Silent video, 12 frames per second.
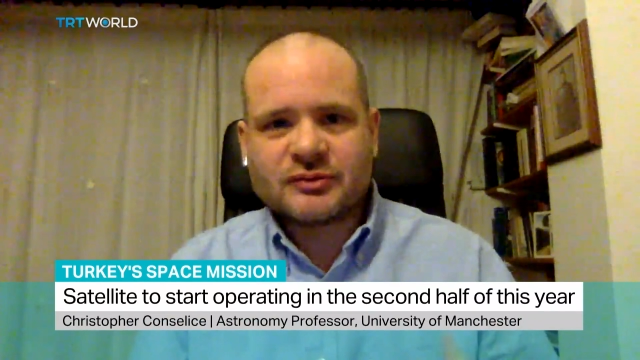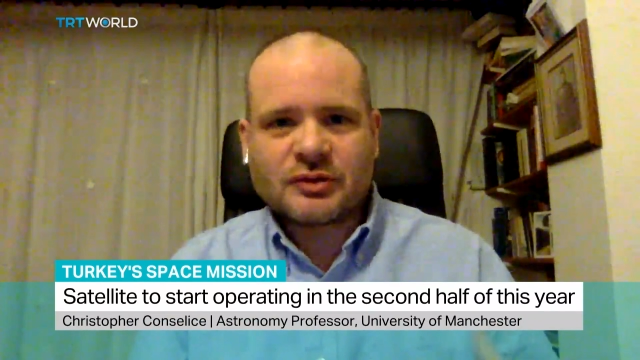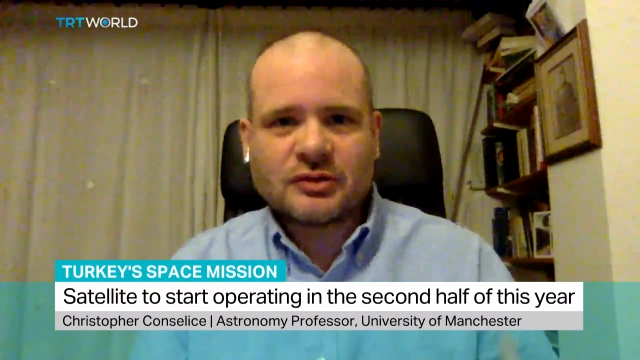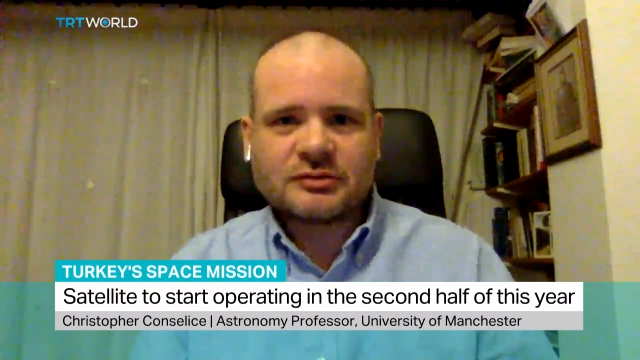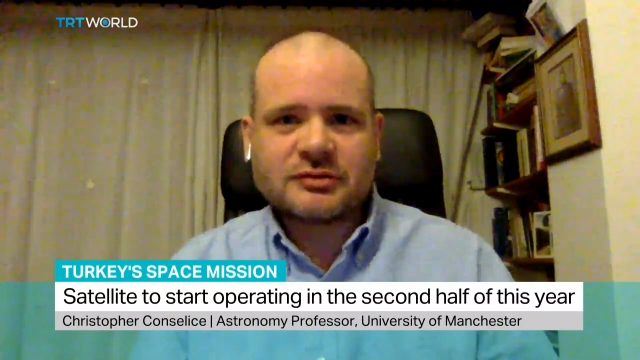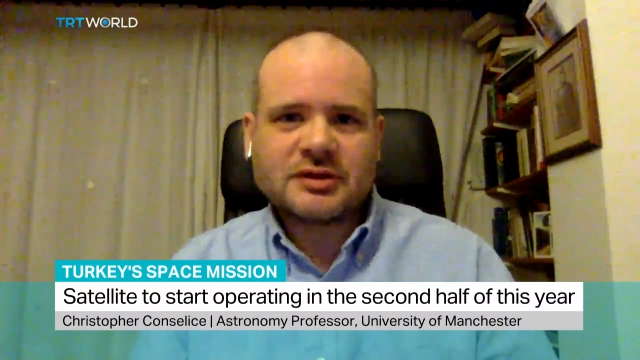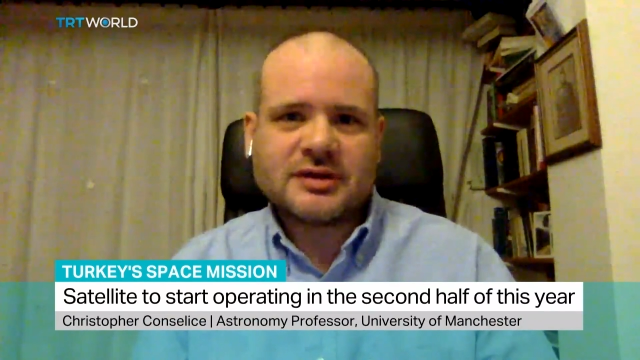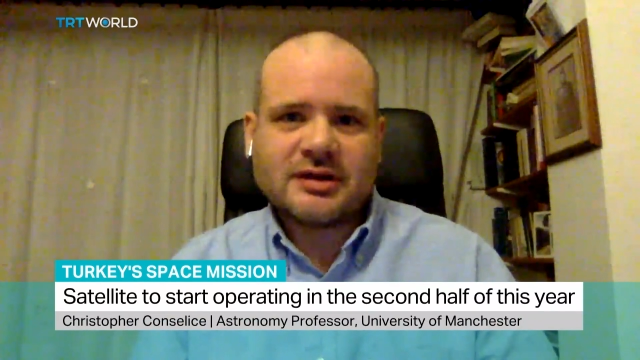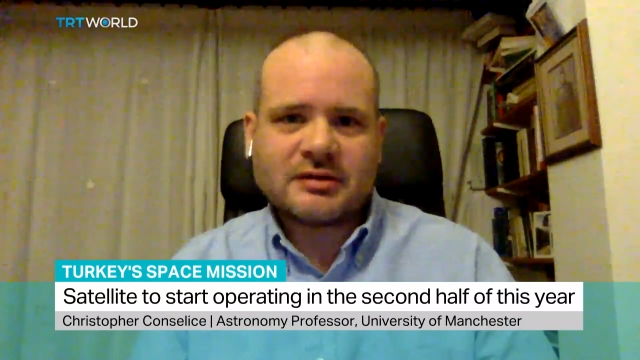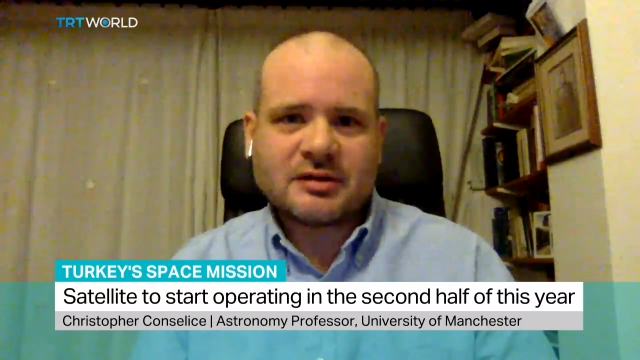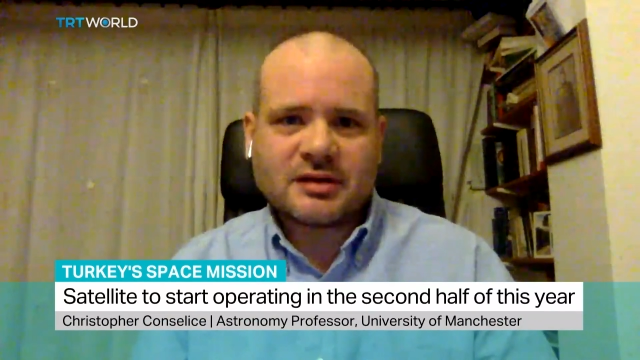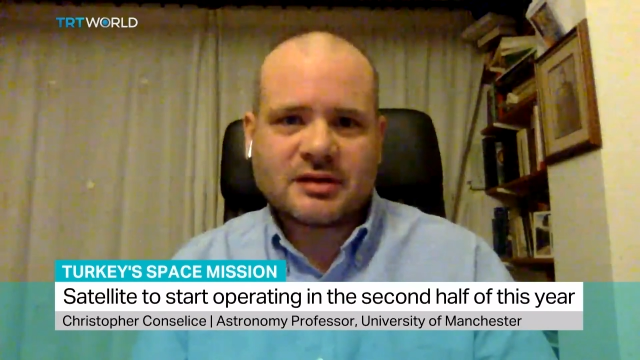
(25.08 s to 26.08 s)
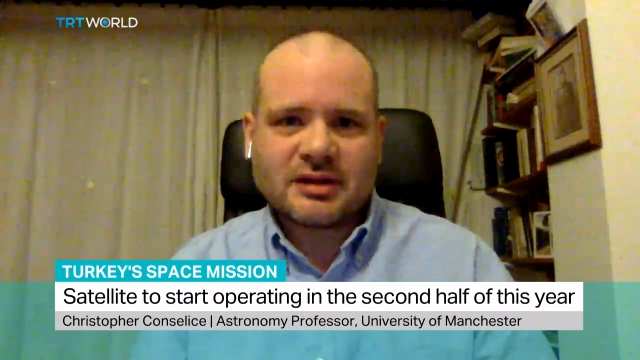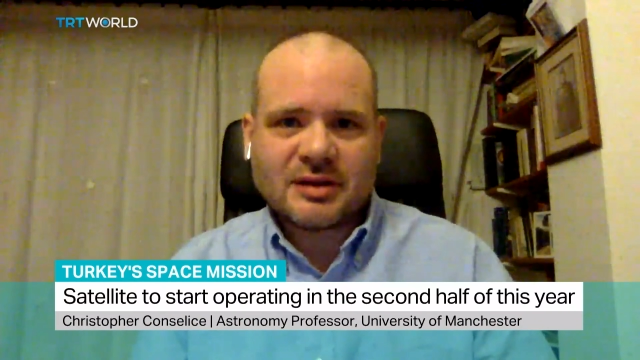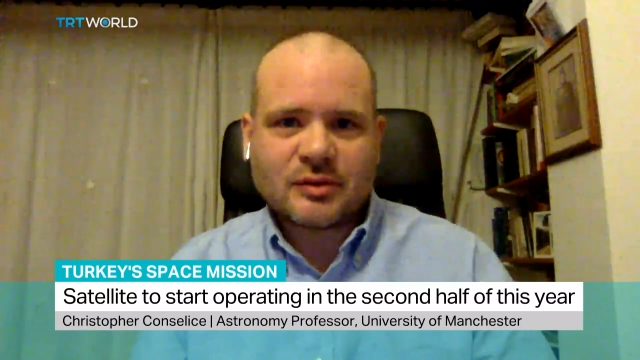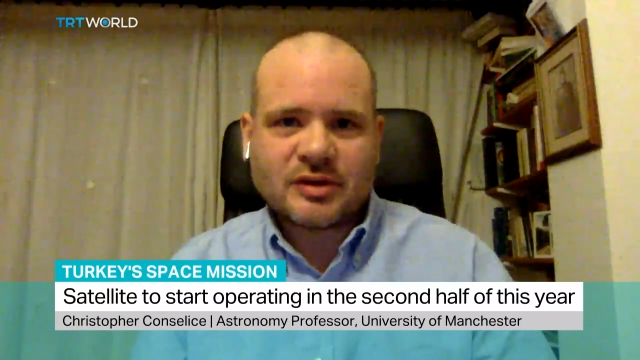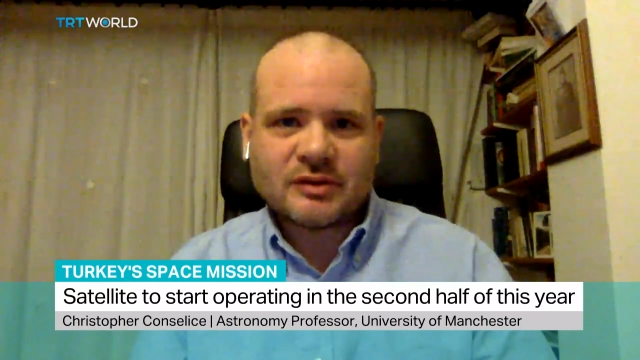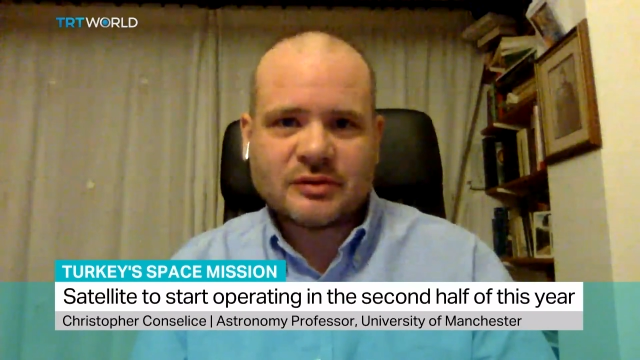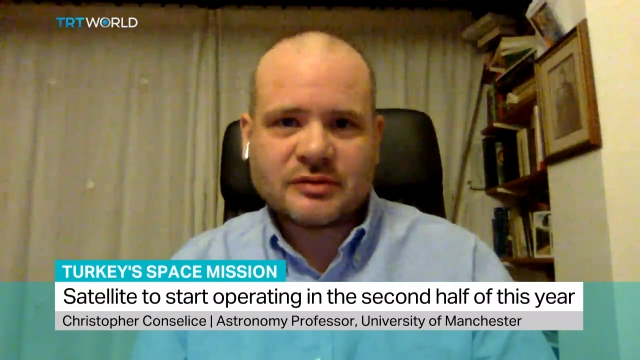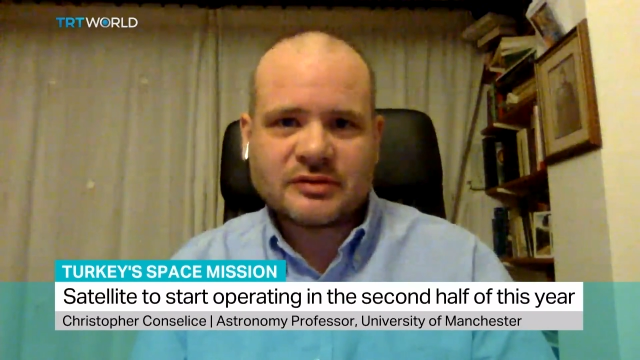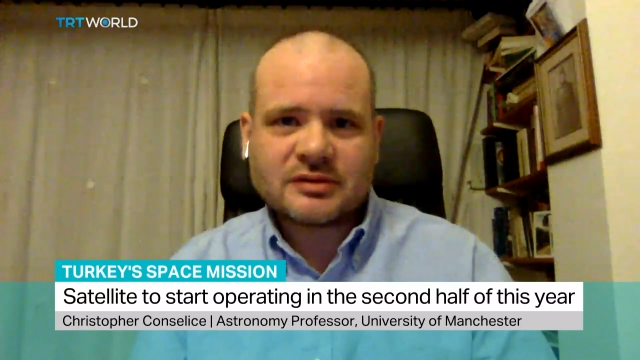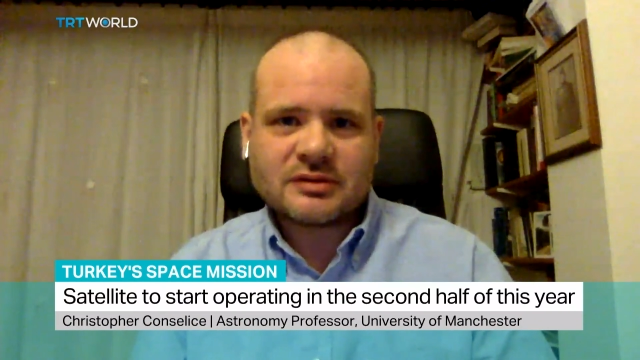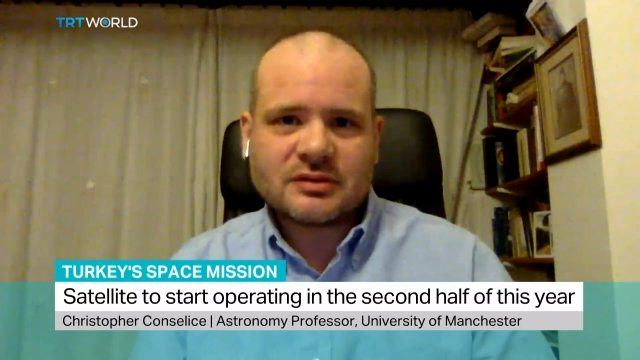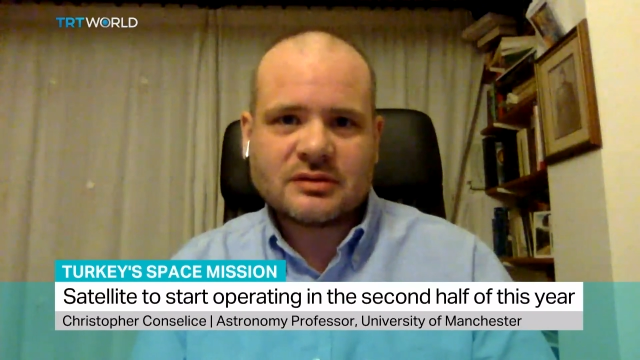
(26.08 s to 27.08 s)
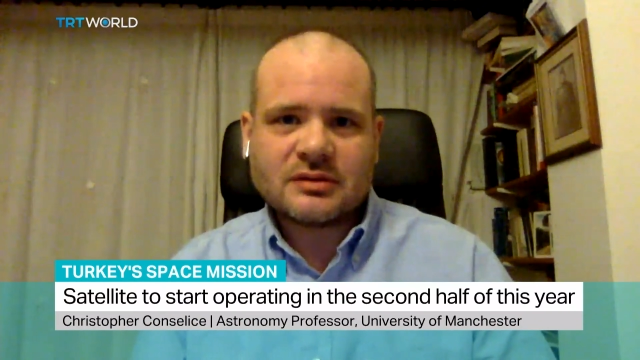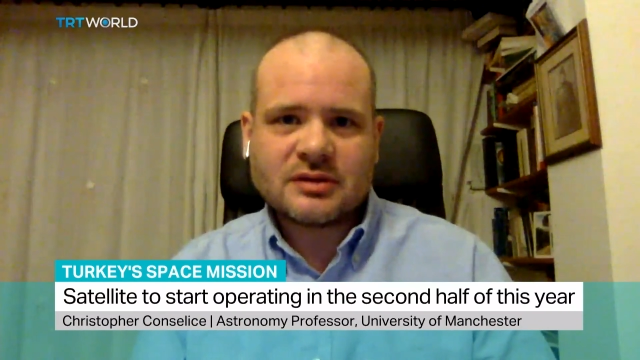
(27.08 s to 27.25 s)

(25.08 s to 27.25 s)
throughout the world can now collaborate with